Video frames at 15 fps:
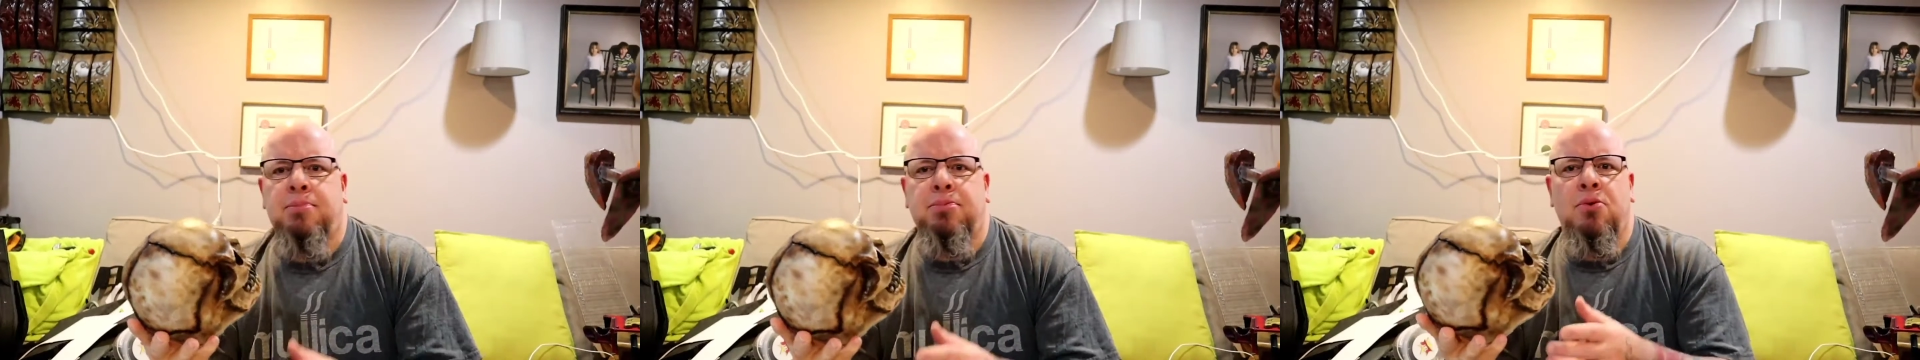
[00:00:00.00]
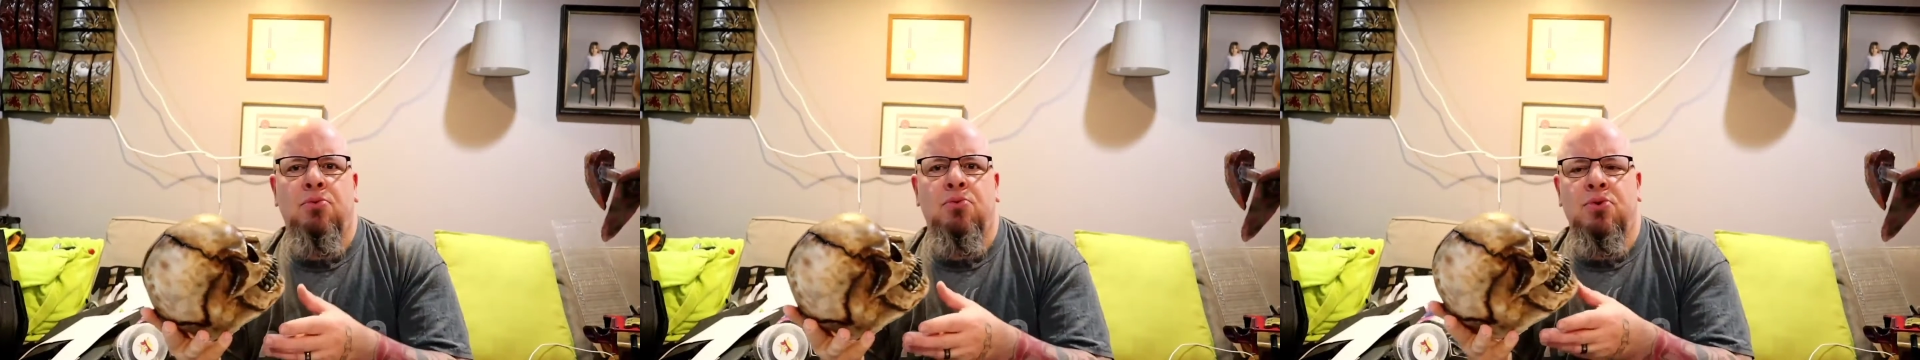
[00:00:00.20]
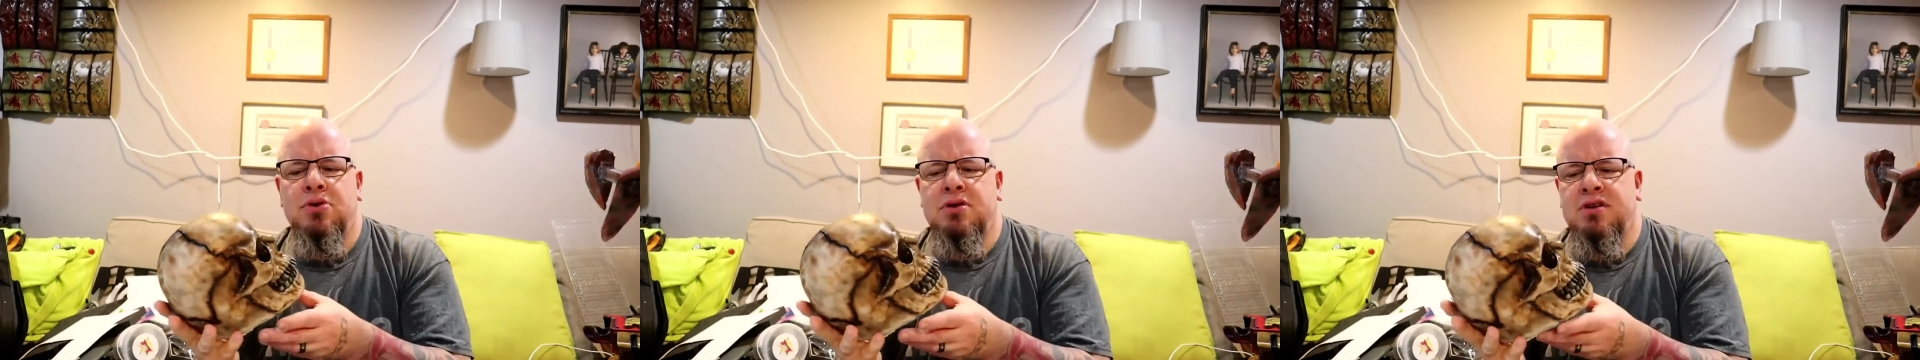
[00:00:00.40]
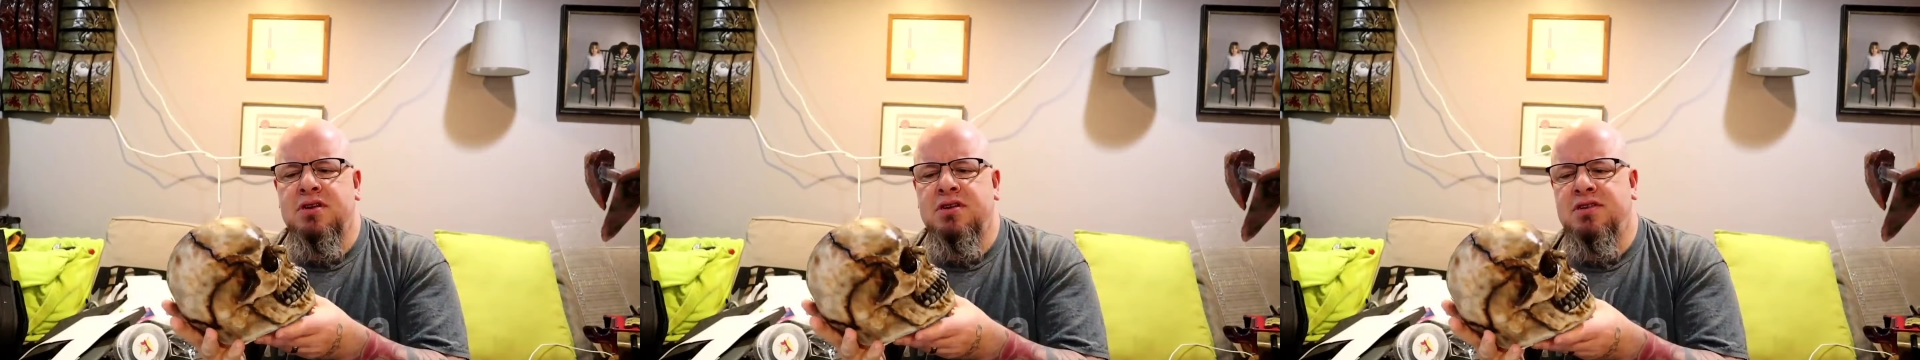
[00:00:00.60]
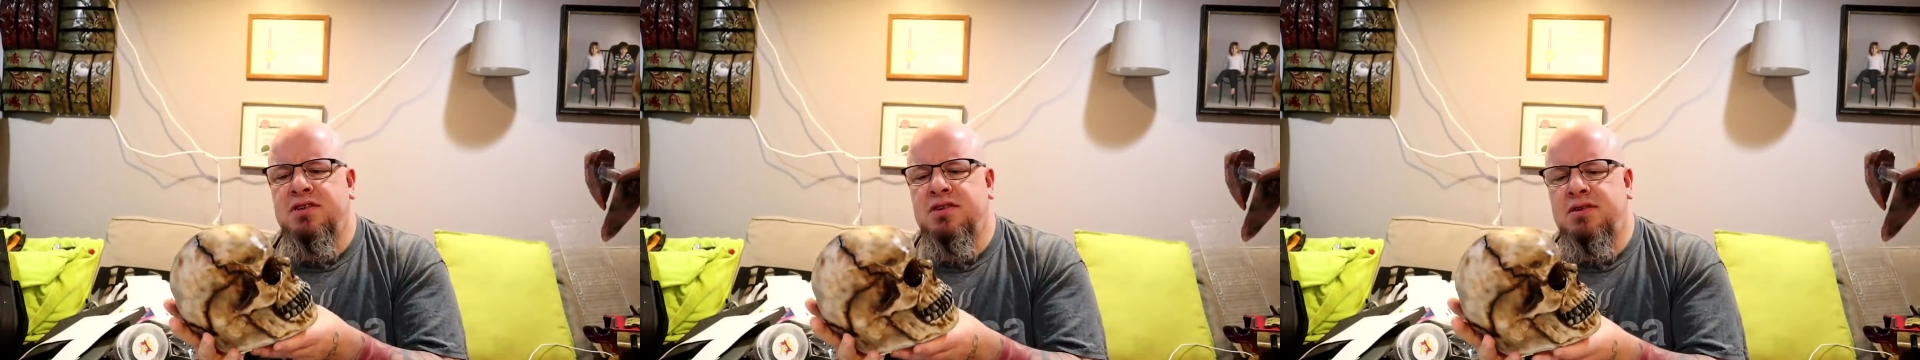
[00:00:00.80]

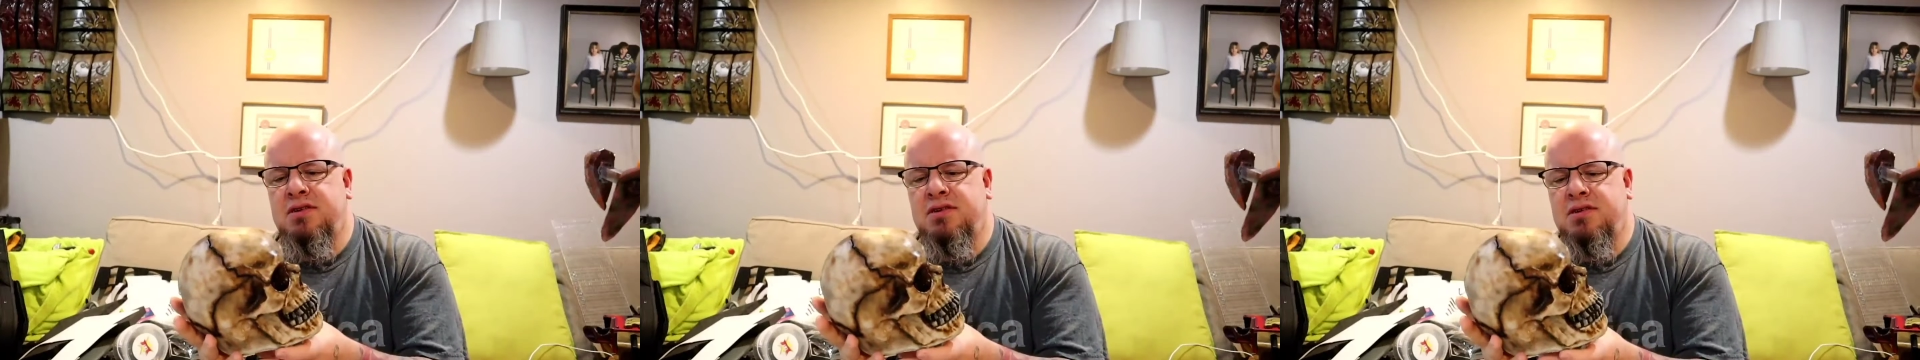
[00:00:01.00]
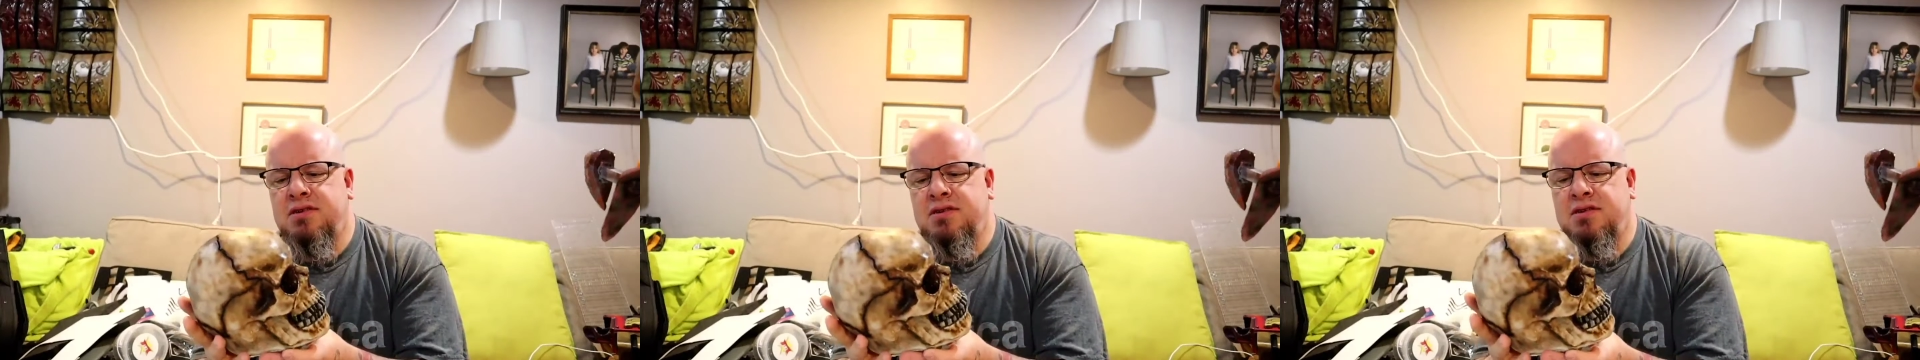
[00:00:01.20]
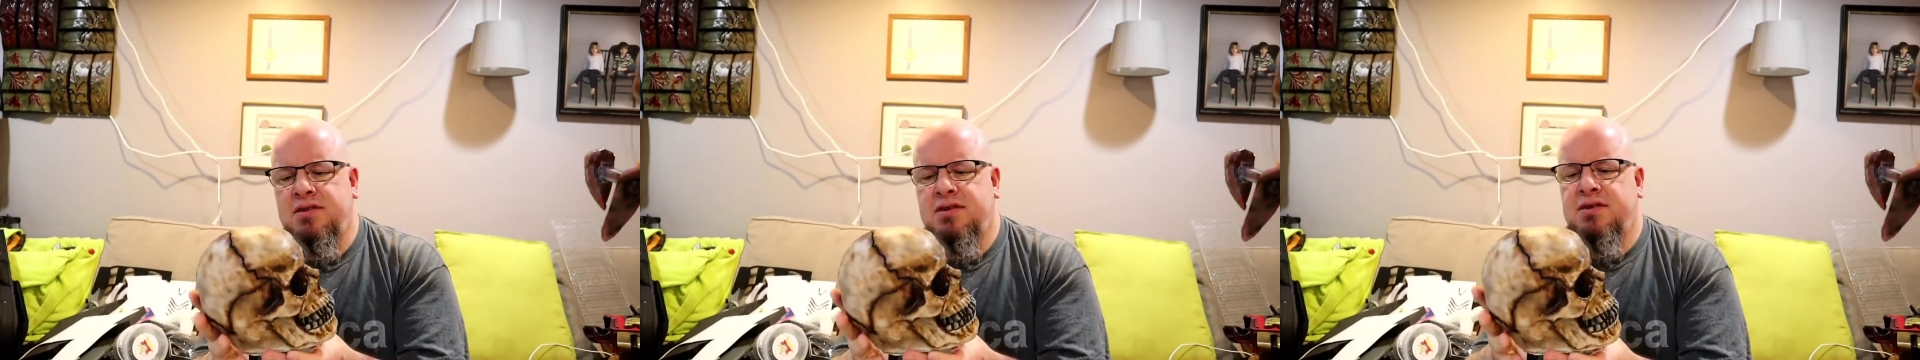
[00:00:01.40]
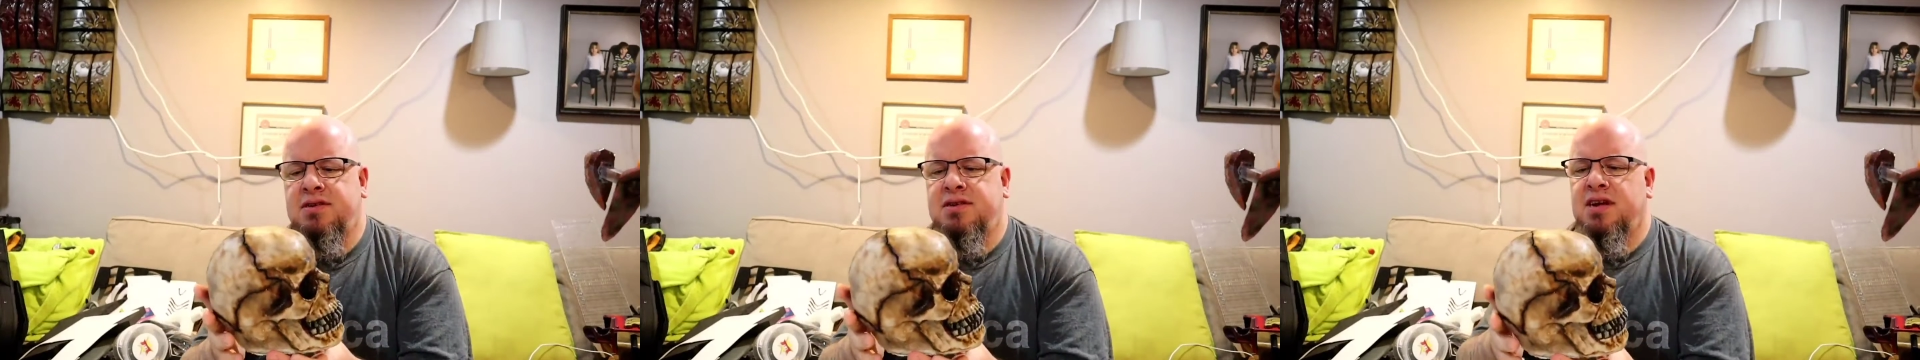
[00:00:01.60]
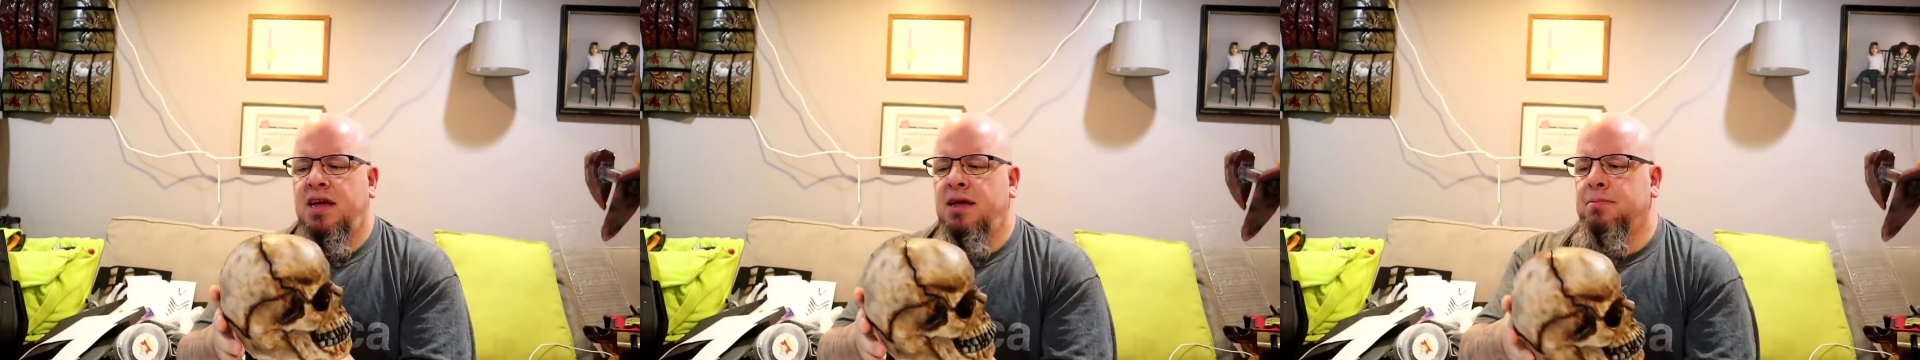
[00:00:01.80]
applewood
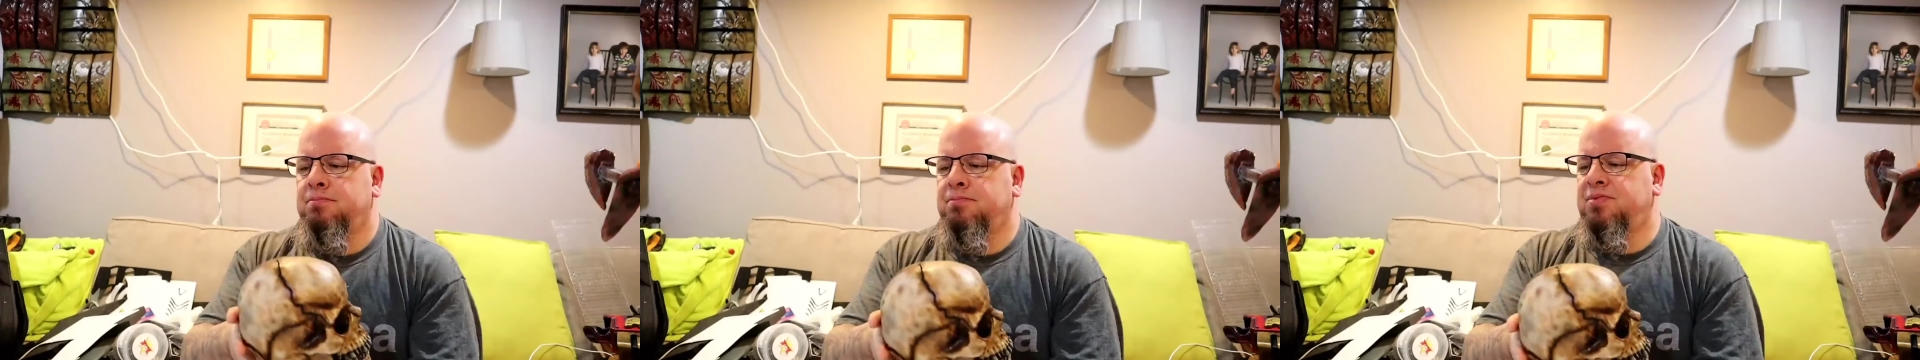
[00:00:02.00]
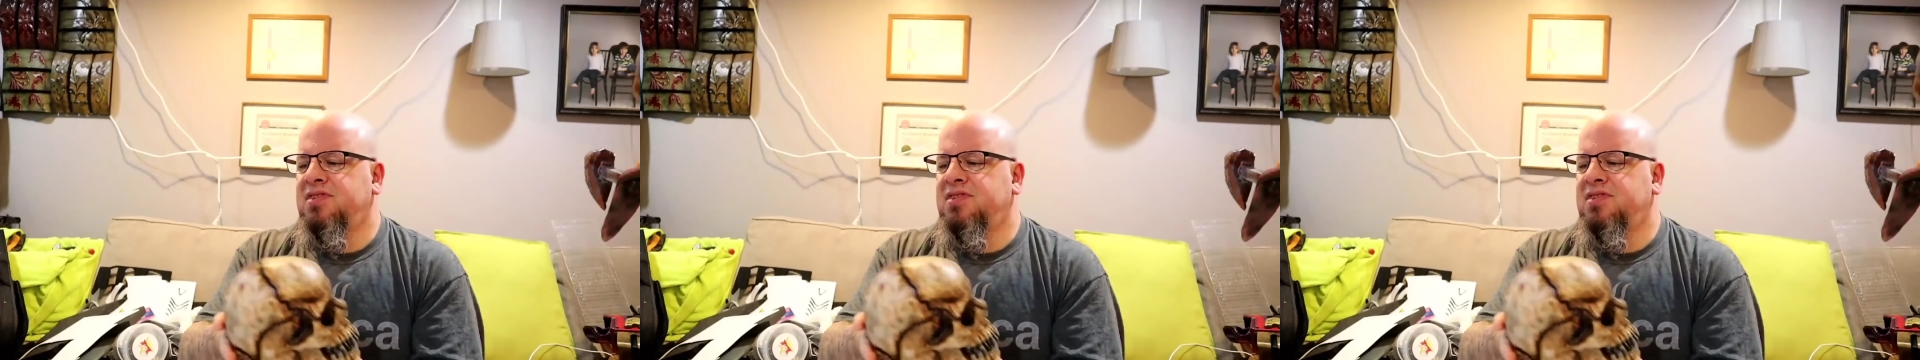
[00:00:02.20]
type